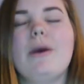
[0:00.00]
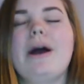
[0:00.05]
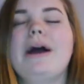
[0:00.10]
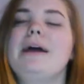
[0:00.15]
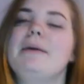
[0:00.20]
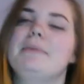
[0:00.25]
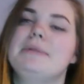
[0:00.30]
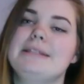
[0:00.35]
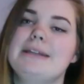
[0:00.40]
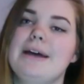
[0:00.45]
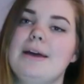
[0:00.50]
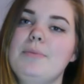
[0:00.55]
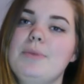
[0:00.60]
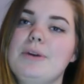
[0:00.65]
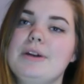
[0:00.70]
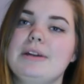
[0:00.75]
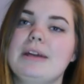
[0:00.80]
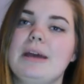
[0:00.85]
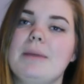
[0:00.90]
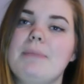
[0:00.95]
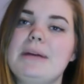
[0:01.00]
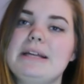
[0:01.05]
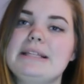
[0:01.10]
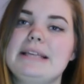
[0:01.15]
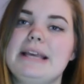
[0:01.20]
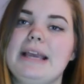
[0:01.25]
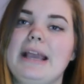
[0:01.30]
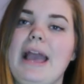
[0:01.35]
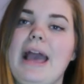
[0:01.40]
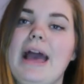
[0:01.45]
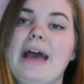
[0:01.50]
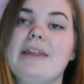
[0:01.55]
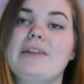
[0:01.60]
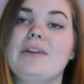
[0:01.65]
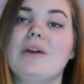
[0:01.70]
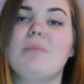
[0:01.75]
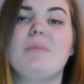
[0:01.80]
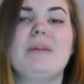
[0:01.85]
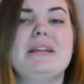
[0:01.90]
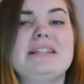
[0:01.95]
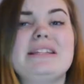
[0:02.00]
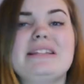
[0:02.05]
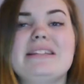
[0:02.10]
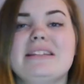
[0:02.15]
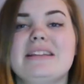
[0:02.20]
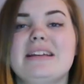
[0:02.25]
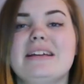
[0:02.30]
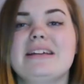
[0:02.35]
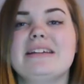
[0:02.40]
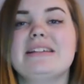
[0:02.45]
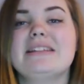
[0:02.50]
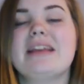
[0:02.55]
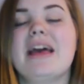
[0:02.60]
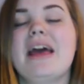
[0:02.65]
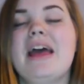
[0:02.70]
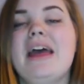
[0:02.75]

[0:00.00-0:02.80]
I am a type 1 diabetic, and diabetes is